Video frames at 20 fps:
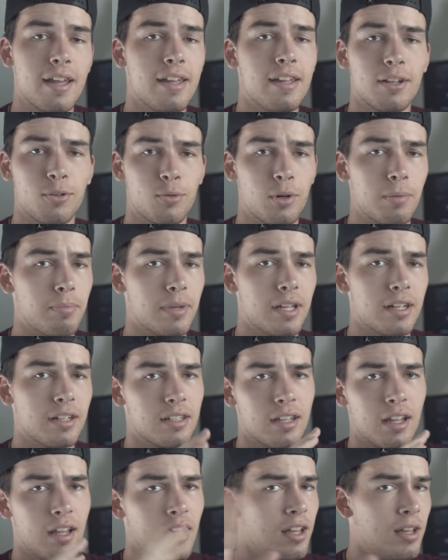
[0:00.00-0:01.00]

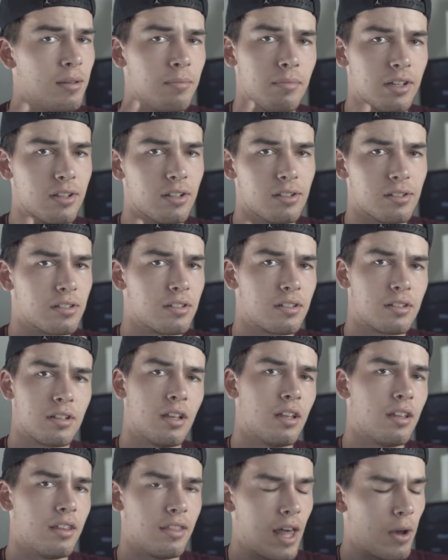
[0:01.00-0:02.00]
equipment because
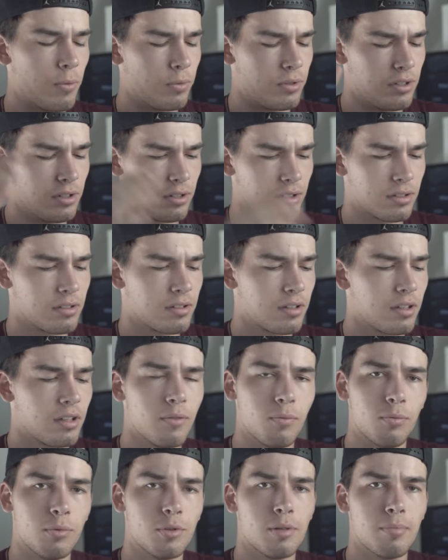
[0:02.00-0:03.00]
that would just
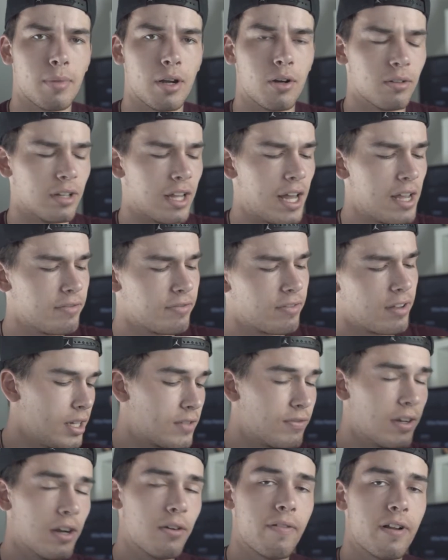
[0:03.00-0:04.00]
ruin my whole life. It's
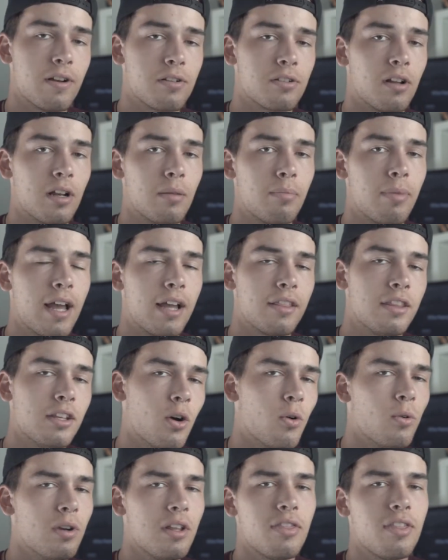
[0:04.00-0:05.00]
a very solid bag. The
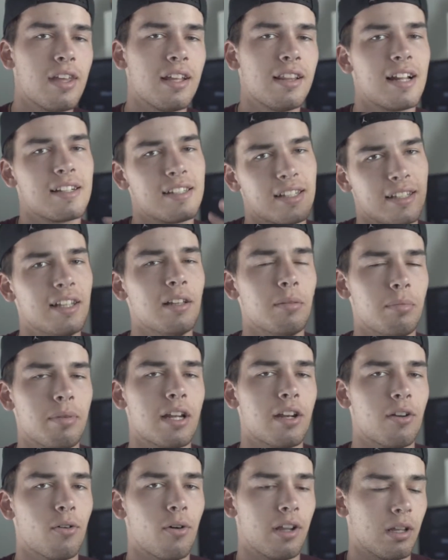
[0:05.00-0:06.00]
only thing that's a little
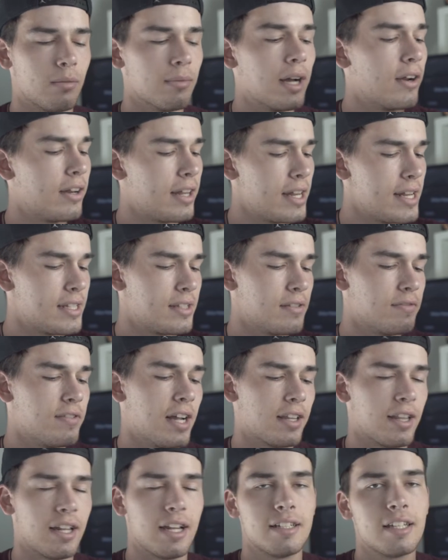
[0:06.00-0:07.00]
bit annoying about it is the
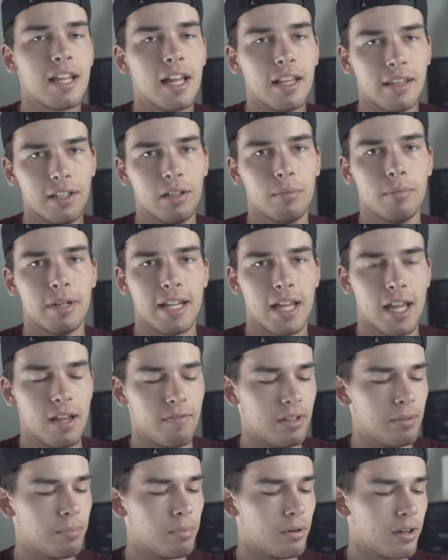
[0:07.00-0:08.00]
fact that it's a little bit
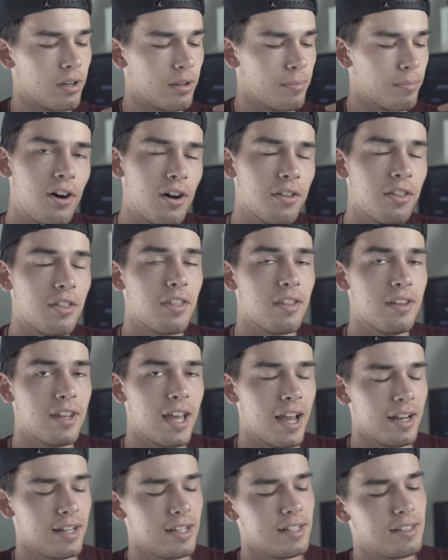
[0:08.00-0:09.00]
heavy, but other than
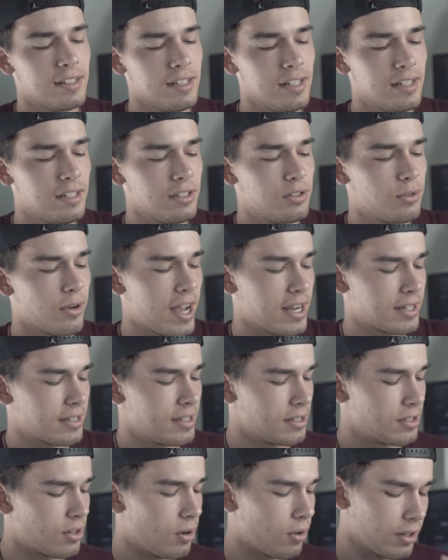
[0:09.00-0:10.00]
that, it's easy to
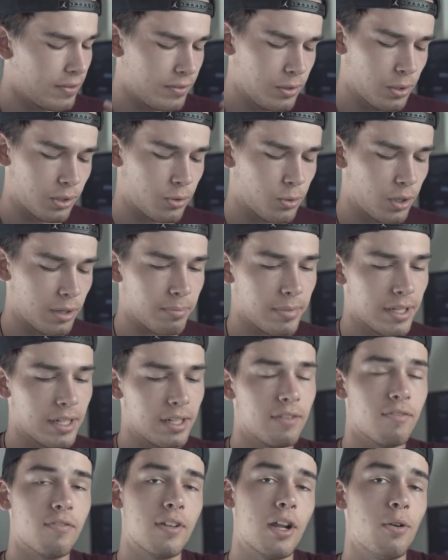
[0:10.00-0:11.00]
access all of your
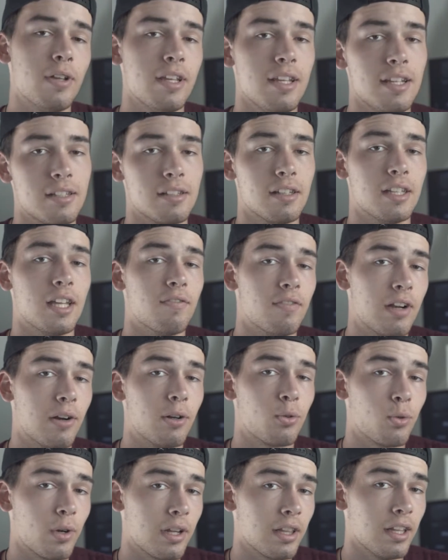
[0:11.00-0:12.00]
equipment very easily and
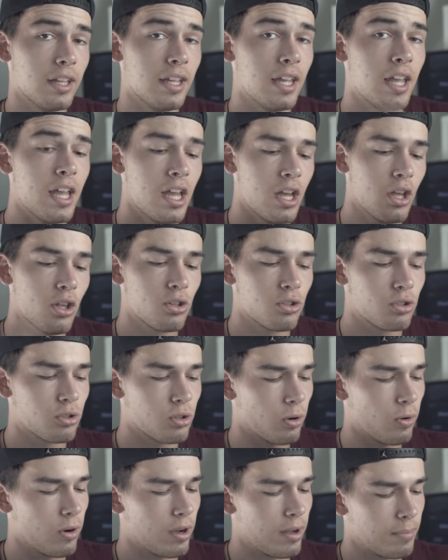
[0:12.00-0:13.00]
very quickly.
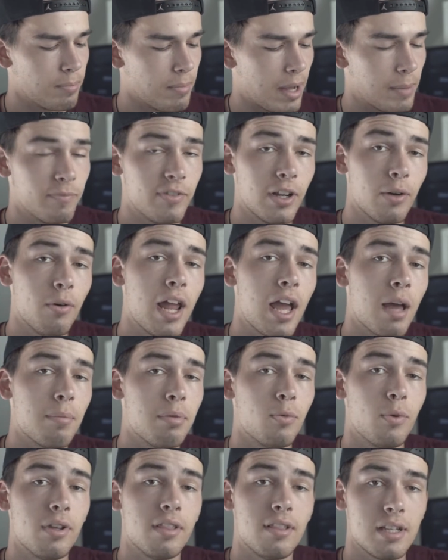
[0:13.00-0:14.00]
So I'm very
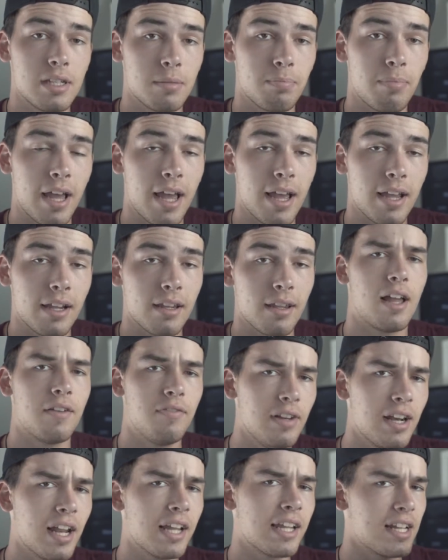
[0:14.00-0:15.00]
happy with this bag. I
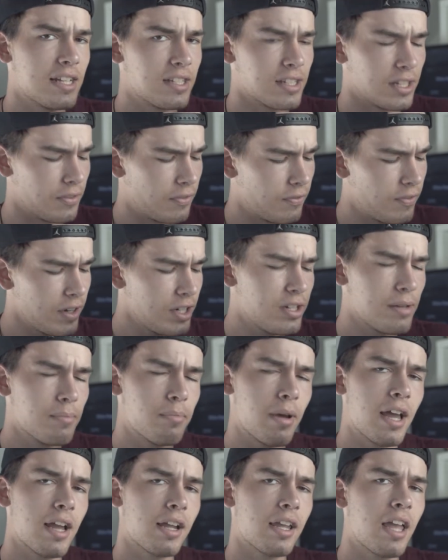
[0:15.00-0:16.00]
feel like it's an efficient
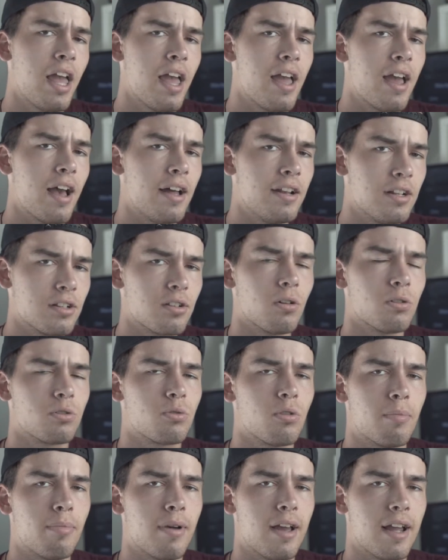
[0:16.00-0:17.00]
bag, and it's
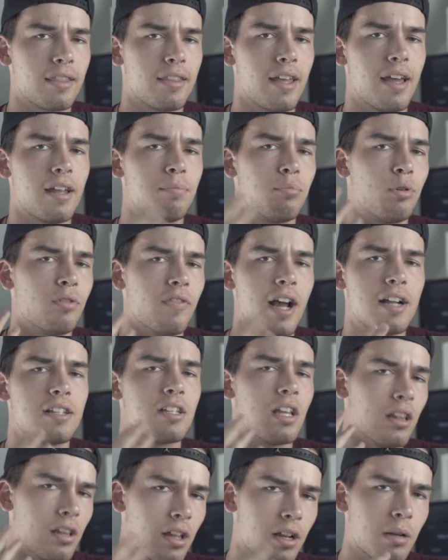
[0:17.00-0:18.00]
also a bag that
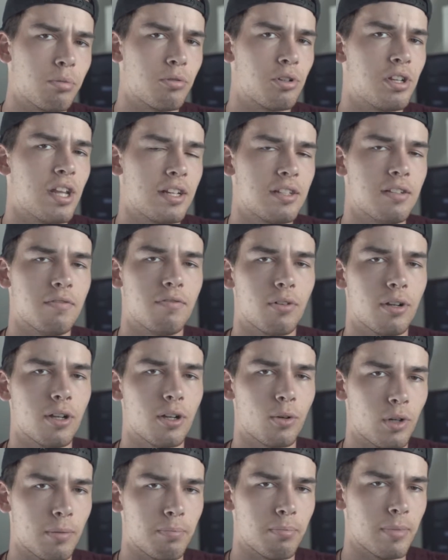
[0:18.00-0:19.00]
provides a lot of protection for your
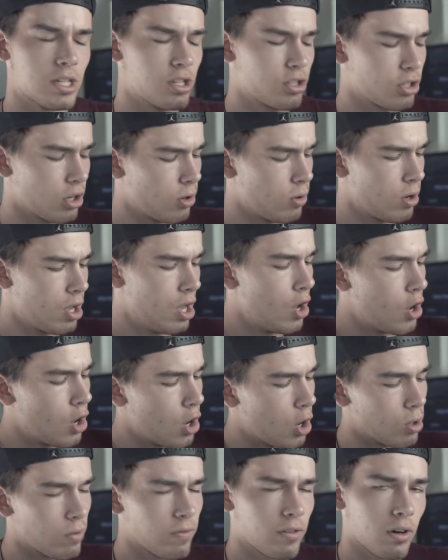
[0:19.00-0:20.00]
equipment. So
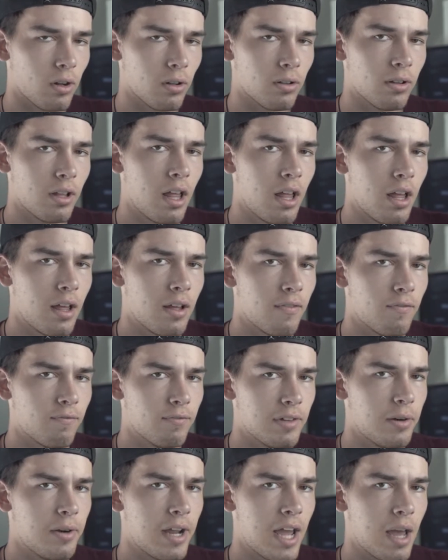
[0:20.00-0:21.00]
overall,
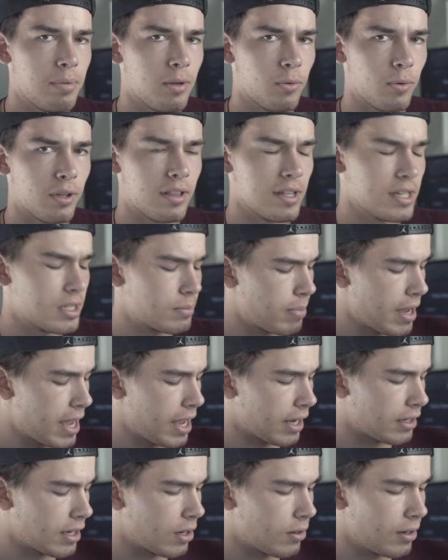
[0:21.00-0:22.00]
very happy with this bag. Now